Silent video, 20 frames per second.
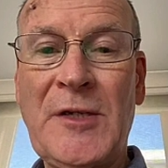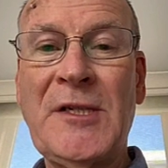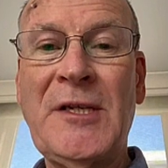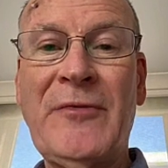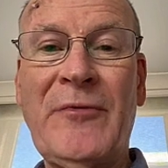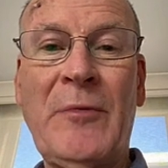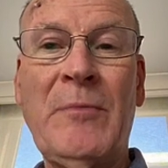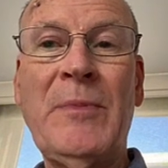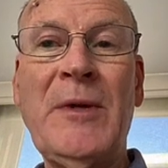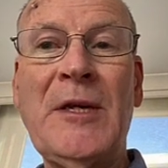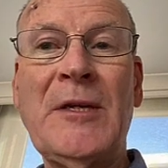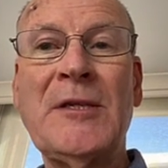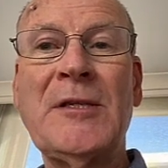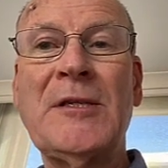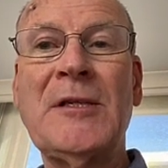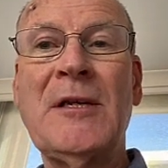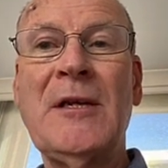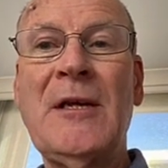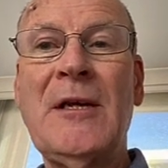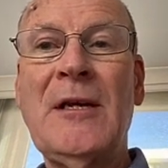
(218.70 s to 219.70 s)
7
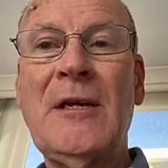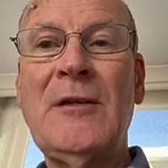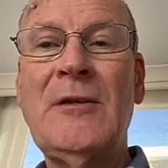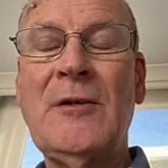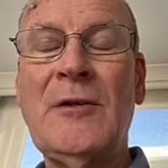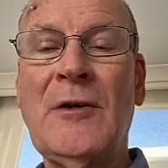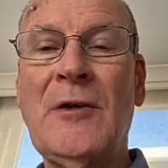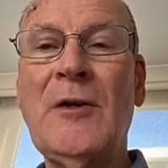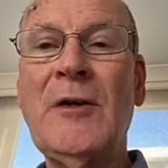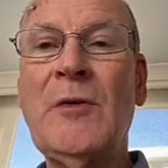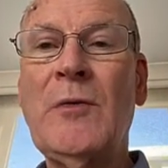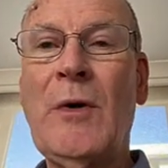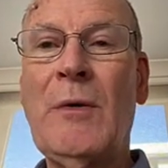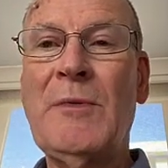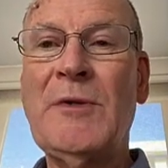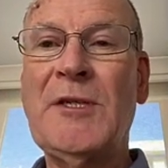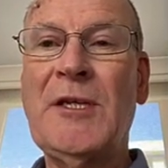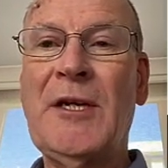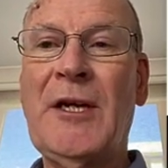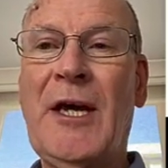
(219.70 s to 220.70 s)
bits, you can only
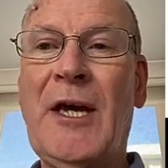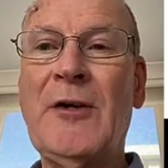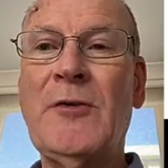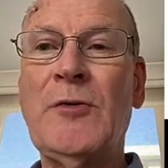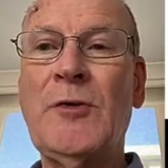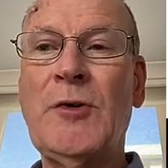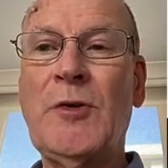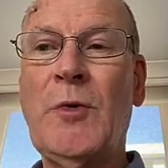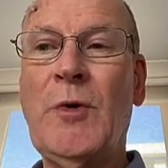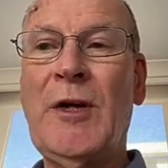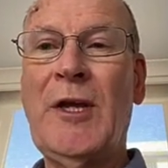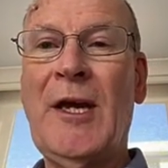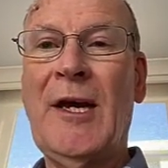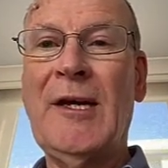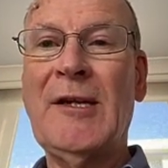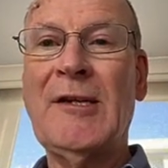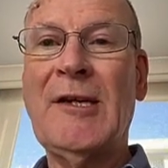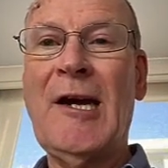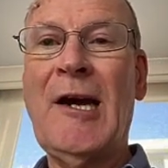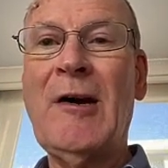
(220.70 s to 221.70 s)
represent
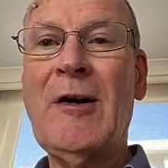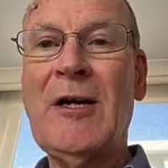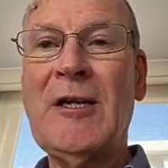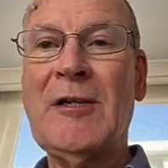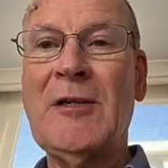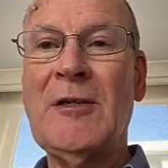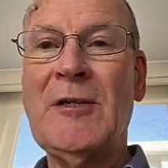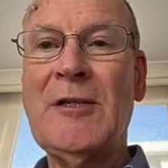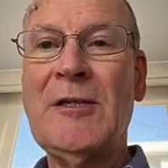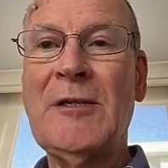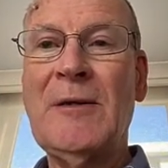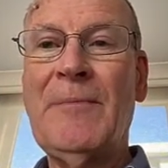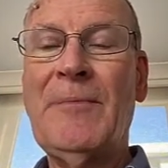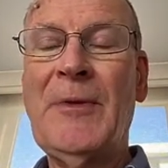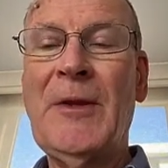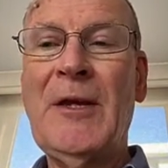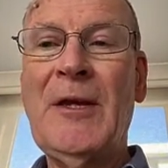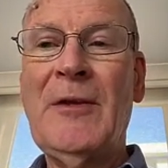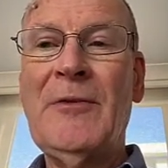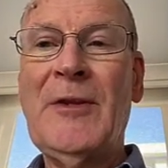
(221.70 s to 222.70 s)
128 characters.
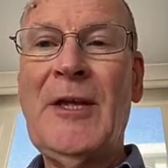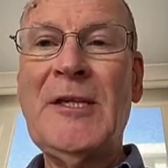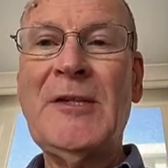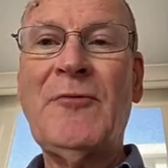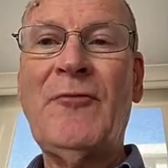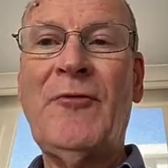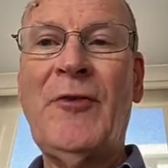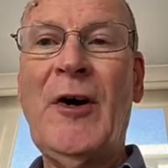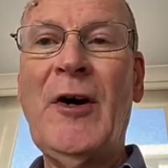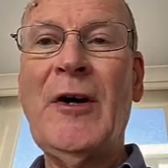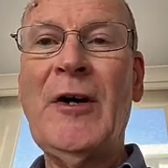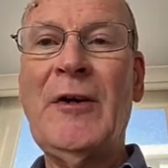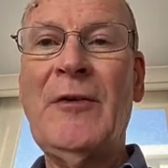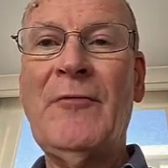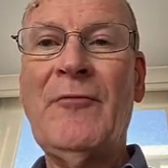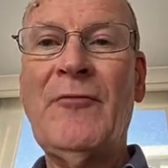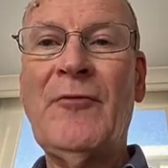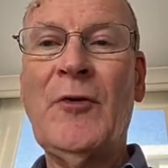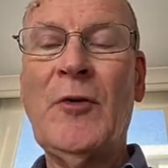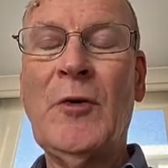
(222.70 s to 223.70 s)
That's
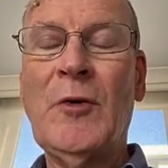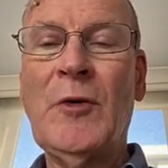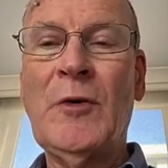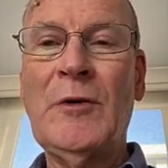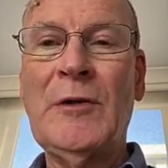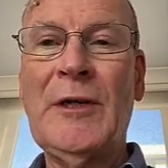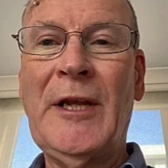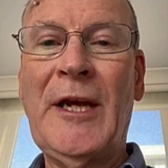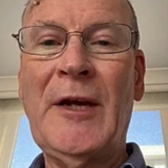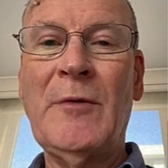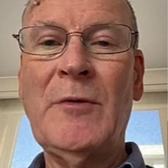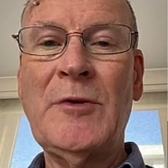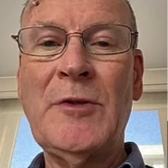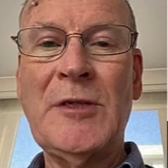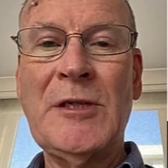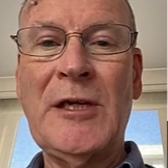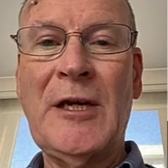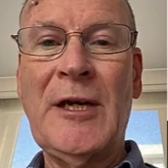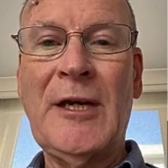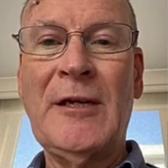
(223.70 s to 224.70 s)
fine for
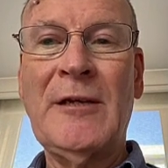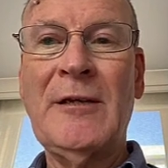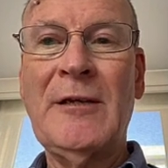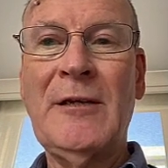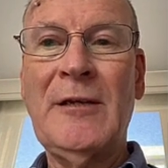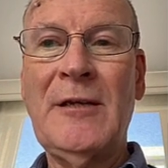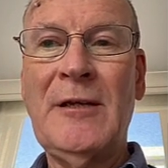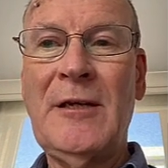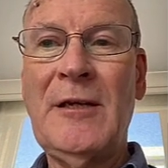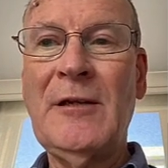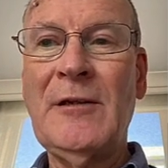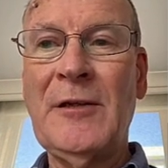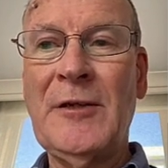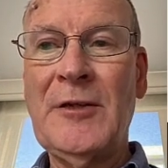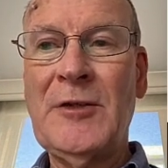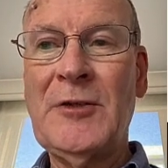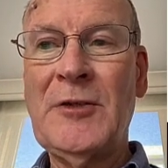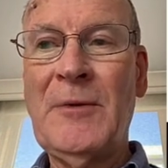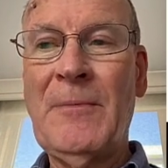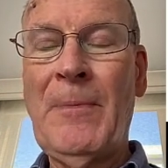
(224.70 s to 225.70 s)
languages like
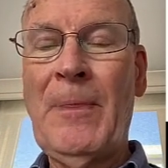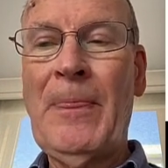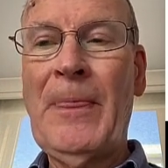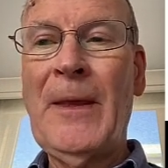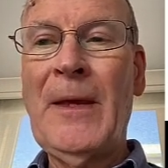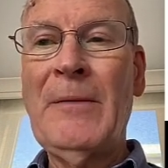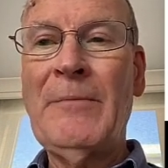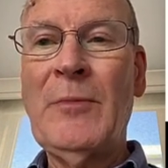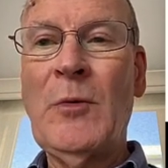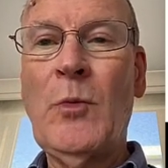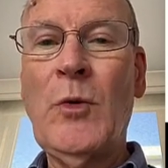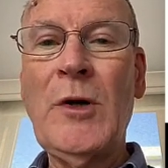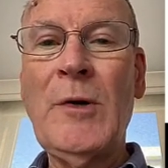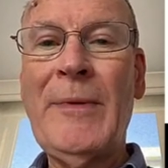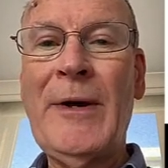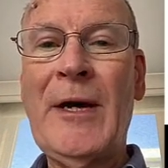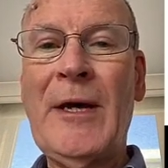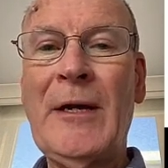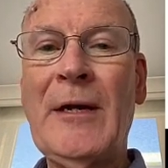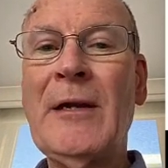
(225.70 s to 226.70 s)
English, but what
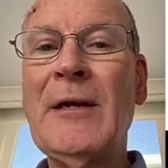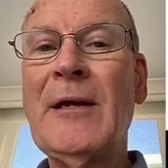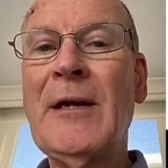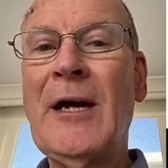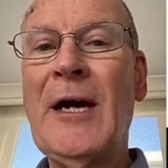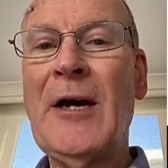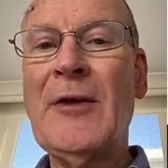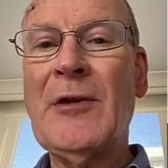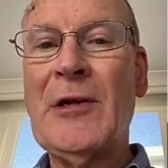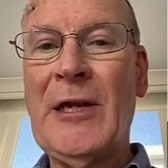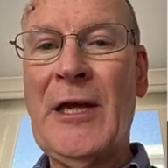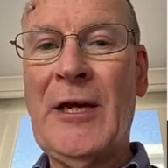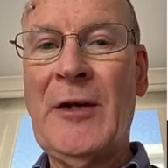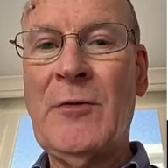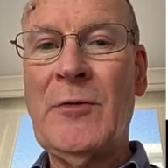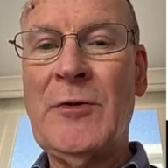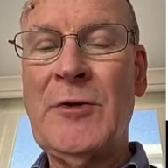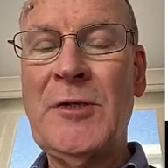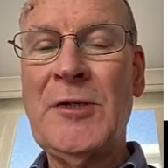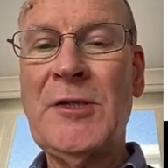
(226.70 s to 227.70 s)
about other
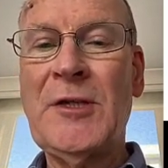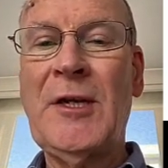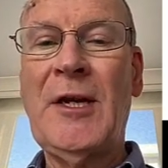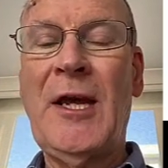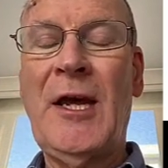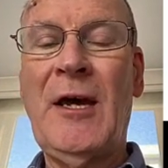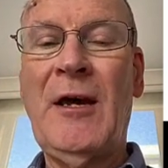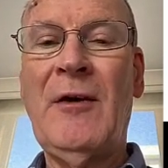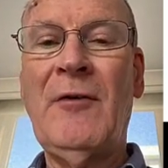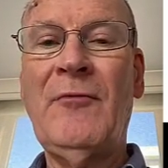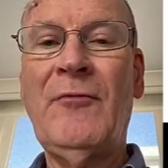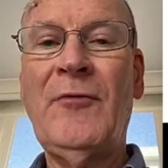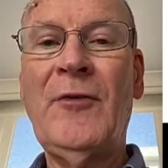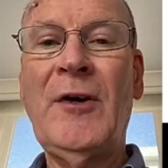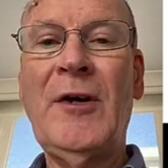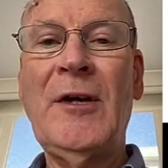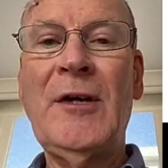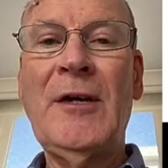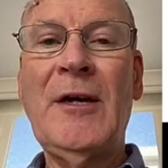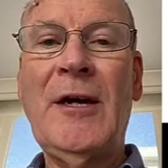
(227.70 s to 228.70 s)
languages that have
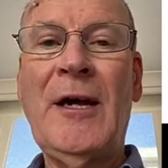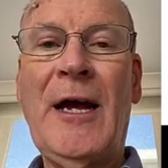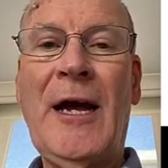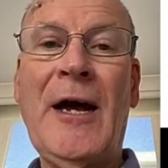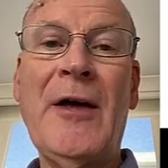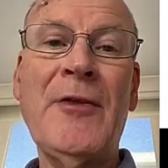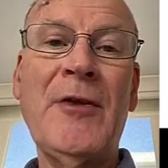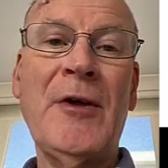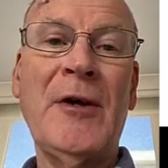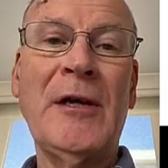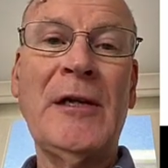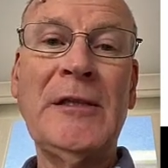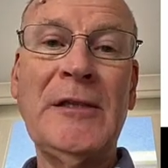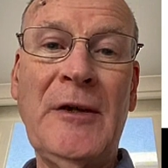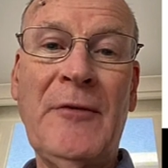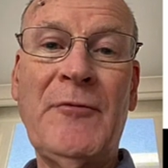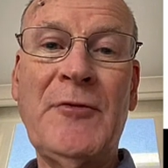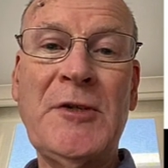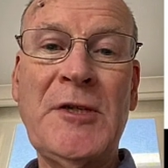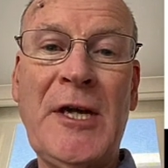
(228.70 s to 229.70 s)
other
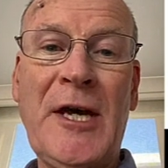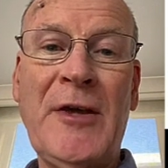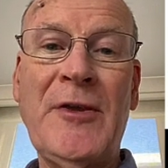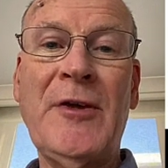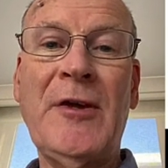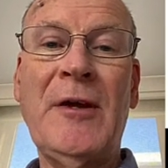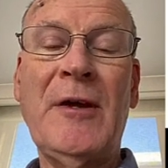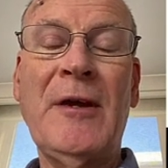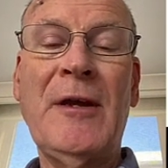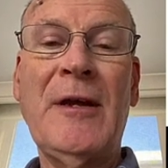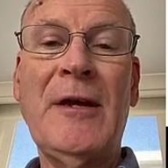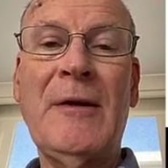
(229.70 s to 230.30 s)
glyphs, other